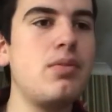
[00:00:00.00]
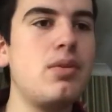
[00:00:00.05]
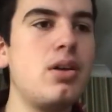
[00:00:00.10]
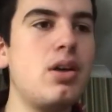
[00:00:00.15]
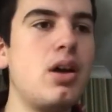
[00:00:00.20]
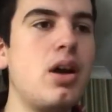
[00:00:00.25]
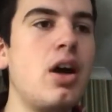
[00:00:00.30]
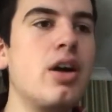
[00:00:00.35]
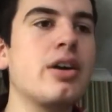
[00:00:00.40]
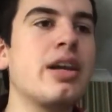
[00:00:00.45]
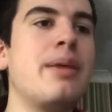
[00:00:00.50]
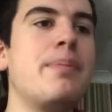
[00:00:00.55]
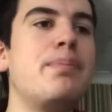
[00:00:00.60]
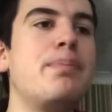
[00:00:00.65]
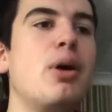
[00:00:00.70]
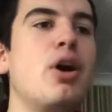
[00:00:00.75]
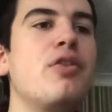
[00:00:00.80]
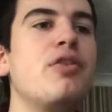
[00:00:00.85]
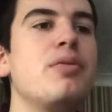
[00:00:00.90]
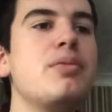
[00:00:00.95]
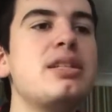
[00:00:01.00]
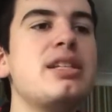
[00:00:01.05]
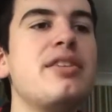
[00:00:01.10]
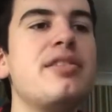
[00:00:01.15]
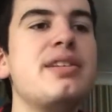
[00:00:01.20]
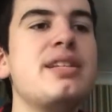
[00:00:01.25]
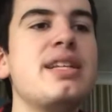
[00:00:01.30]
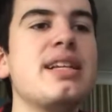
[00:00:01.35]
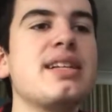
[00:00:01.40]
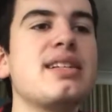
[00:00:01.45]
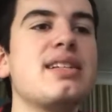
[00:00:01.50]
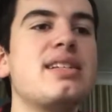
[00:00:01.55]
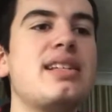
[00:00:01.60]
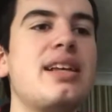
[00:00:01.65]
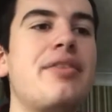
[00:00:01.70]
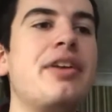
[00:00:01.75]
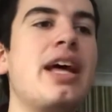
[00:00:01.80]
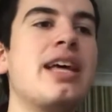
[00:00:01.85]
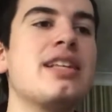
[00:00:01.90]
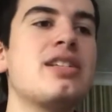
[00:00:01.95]
Okay, both from Series 6 and
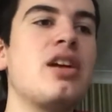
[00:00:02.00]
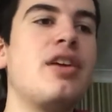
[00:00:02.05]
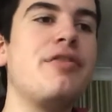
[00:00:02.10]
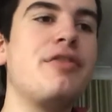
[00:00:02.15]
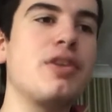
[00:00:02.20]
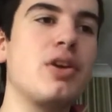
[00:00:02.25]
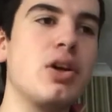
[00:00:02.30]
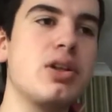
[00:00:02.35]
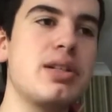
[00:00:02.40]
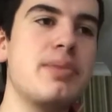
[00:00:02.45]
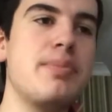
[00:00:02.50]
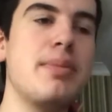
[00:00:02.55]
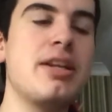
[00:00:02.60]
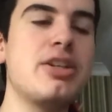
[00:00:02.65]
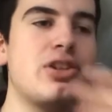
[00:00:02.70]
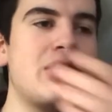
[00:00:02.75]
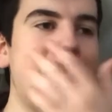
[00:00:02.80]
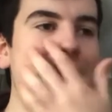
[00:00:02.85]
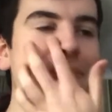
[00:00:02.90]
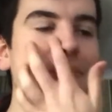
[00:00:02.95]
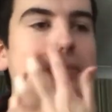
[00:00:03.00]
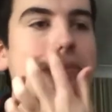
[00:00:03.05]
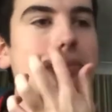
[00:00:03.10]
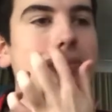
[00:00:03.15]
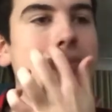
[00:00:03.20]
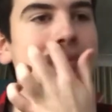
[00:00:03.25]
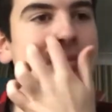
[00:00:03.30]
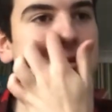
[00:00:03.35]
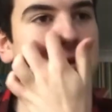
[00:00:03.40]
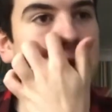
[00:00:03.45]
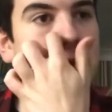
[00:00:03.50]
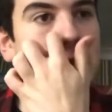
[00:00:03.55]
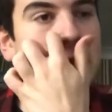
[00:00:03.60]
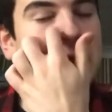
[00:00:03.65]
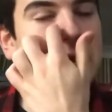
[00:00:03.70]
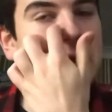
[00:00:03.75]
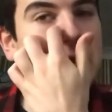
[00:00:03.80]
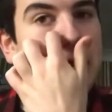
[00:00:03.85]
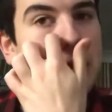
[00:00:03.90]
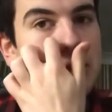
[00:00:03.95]
7, as I forgot to mention him in
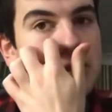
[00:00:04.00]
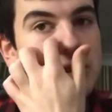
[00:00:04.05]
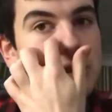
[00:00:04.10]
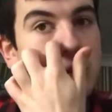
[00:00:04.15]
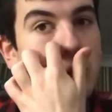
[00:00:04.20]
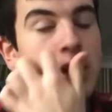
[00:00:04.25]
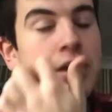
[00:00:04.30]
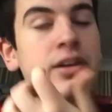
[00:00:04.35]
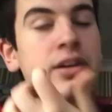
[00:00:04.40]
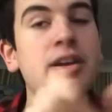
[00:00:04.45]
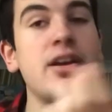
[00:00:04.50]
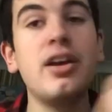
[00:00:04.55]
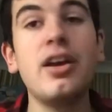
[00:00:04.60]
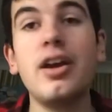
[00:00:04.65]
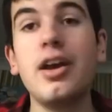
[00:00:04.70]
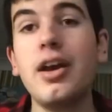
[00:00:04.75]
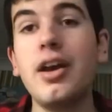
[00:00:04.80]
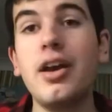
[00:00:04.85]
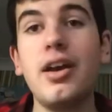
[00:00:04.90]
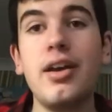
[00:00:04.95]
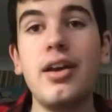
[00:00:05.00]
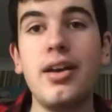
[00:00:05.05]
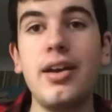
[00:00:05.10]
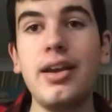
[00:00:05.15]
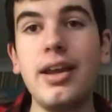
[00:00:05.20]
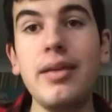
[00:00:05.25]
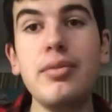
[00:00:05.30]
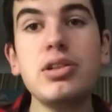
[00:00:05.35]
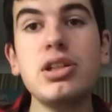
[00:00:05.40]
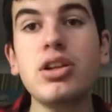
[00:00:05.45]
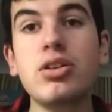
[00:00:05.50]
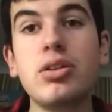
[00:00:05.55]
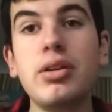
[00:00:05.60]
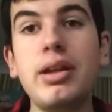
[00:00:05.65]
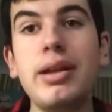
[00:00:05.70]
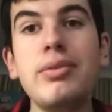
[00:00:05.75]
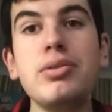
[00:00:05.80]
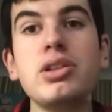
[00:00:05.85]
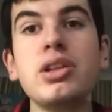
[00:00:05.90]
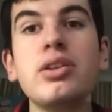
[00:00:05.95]
the last one. He was
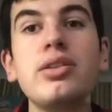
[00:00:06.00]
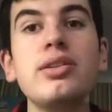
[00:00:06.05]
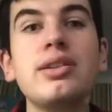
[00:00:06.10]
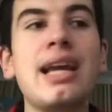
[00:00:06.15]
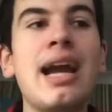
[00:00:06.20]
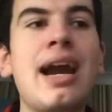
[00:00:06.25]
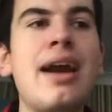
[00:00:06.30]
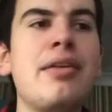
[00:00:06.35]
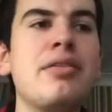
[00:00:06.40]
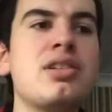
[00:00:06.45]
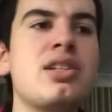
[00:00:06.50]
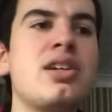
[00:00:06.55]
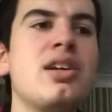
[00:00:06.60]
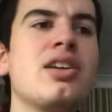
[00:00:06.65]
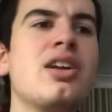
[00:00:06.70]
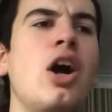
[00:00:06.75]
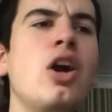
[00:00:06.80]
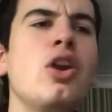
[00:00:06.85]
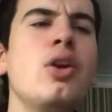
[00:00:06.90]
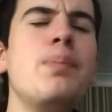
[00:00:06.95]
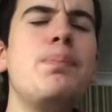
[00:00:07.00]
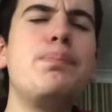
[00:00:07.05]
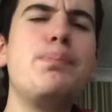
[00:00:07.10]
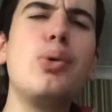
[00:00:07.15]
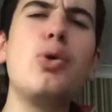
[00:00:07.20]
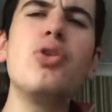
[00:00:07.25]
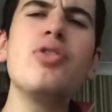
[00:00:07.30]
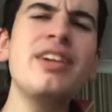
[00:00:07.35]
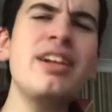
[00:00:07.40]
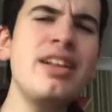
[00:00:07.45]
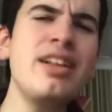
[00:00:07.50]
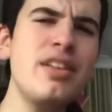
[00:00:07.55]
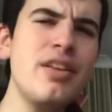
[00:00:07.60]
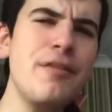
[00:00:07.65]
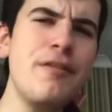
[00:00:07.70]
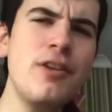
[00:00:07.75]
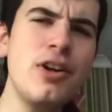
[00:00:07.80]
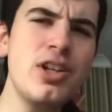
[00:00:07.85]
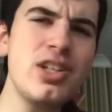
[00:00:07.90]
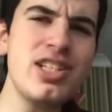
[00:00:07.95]
a good character, kind of boring in the
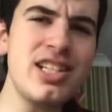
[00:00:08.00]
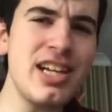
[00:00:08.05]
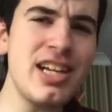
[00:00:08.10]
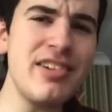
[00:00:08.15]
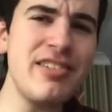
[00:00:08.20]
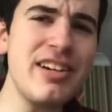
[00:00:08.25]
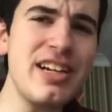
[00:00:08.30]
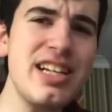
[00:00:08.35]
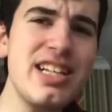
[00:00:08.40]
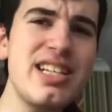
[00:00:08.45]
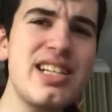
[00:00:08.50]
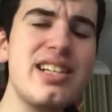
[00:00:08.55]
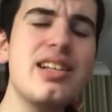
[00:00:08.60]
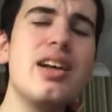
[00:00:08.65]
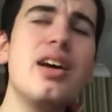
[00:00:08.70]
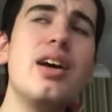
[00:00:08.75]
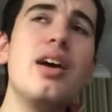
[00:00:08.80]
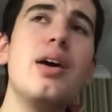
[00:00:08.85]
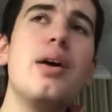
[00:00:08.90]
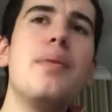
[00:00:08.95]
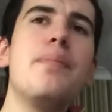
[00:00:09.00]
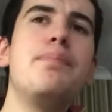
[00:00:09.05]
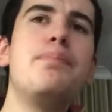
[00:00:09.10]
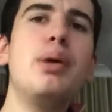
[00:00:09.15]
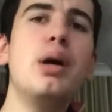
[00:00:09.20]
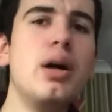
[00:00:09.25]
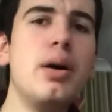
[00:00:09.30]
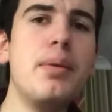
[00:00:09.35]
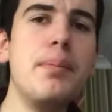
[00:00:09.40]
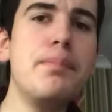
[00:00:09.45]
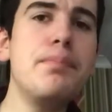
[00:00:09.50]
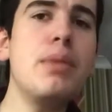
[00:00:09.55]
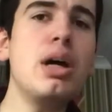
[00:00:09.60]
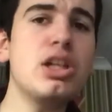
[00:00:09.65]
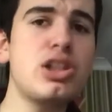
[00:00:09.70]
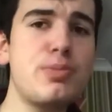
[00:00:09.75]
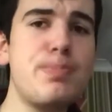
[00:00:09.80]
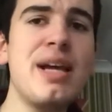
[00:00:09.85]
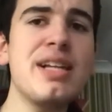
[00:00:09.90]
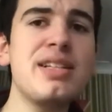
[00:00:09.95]
first series, but
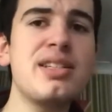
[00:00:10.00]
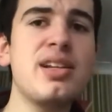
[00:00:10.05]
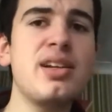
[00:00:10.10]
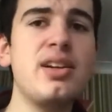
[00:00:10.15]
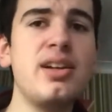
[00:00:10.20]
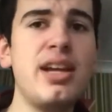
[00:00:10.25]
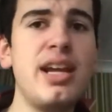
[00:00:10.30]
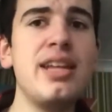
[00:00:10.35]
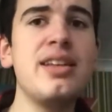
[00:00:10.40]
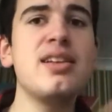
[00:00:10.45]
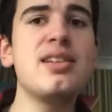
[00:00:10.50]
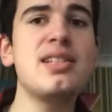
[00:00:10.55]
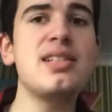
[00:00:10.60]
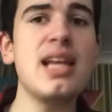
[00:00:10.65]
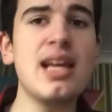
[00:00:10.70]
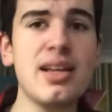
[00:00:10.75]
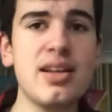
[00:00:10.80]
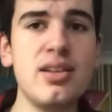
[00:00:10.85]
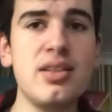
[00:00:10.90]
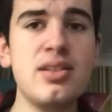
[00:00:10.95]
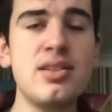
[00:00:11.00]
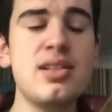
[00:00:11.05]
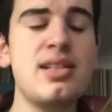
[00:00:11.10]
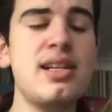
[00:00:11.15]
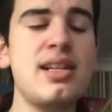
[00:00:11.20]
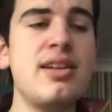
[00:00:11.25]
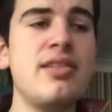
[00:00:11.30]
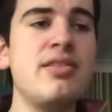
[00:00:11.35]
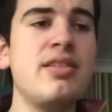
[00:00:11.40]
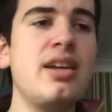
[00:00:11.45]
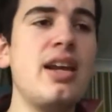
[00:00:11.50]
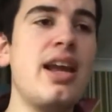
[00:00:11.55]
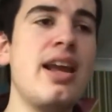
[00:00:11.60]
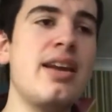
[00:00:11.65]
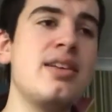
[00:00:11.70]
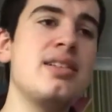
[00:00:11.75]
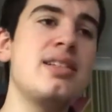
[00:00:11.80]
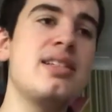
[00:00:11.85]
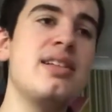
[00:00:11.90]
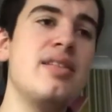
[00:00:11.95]
much better in the second series,
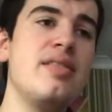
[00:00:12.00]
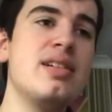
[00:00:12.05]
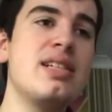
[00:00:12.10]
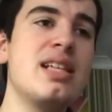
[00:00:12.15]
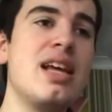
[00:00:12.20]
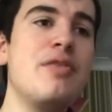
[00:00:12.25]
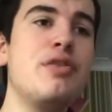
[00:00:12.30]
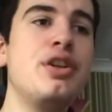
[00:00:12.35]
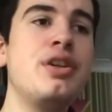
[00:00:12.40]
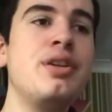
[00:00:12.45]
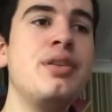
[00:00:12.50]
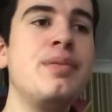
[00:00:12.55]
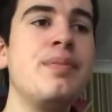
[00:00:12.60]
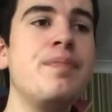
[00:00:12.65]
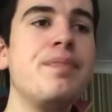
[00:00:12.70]
in Series 7.